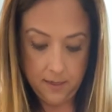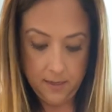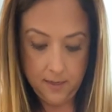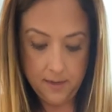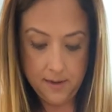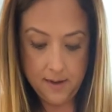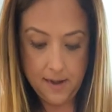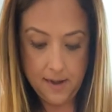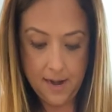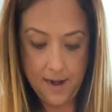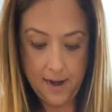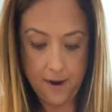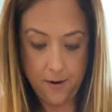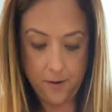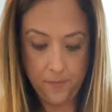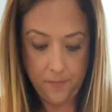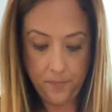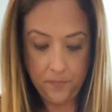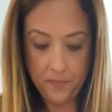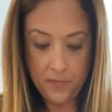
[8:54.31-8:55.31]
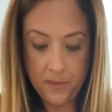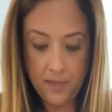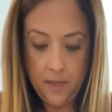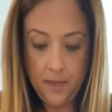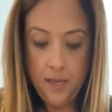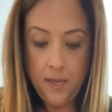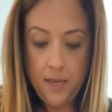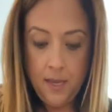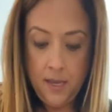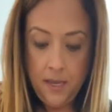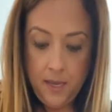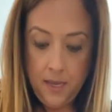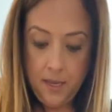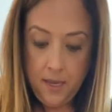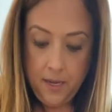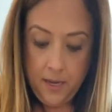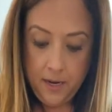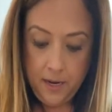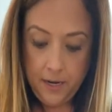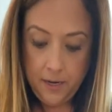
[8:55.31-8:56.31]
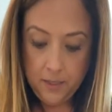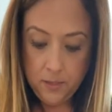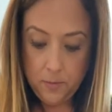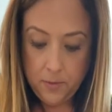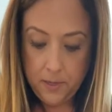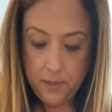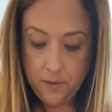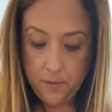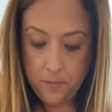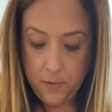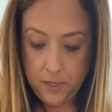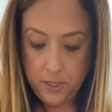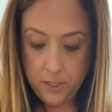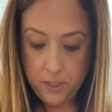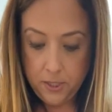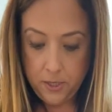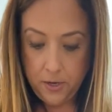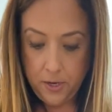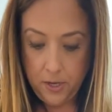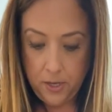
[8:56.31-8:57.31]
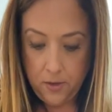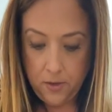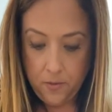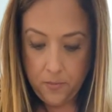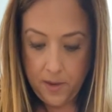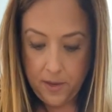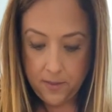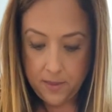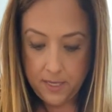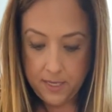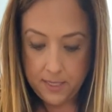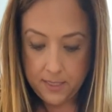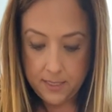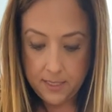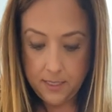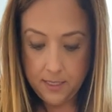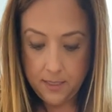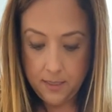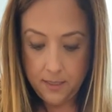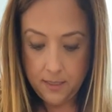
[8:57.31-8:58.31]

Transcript: Now, here's what I wanna show you about this.